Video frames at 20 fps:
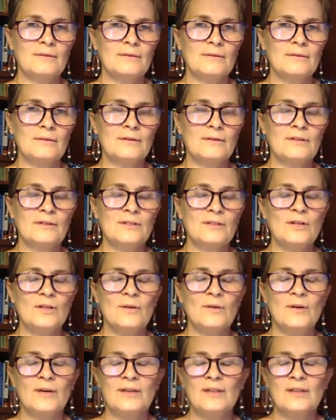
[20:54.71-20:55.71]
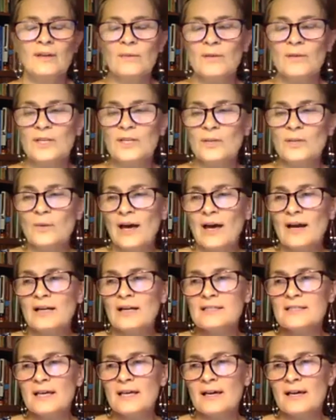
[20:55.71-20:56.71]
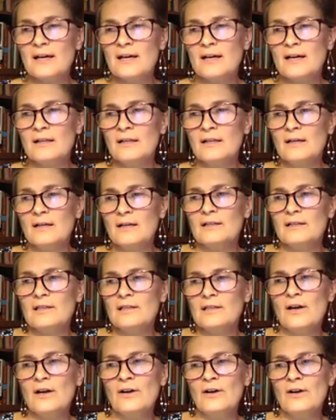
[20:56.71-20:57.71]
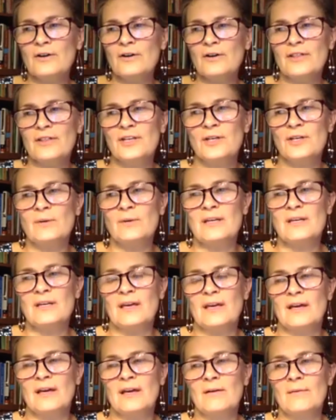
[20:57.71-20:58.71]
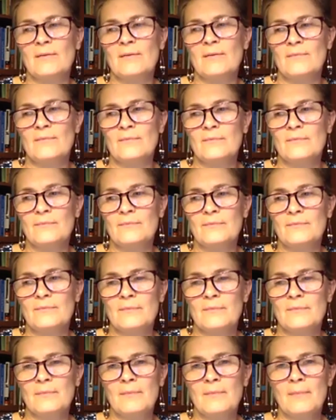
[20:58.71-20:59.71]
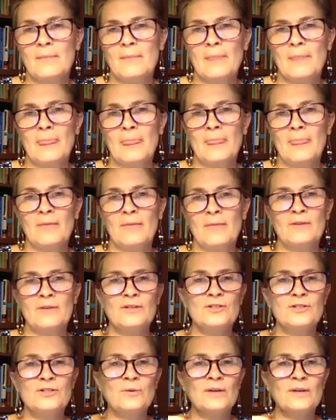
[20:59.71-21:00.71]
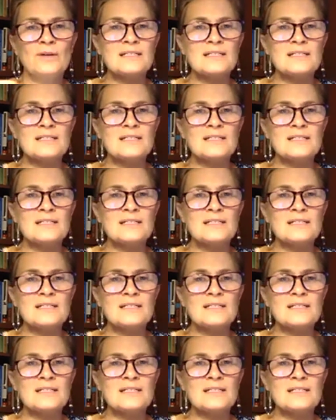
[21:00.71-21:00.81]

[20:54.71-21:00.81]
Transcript: Knowing that when you exhale longer than you inhale, what you're doing is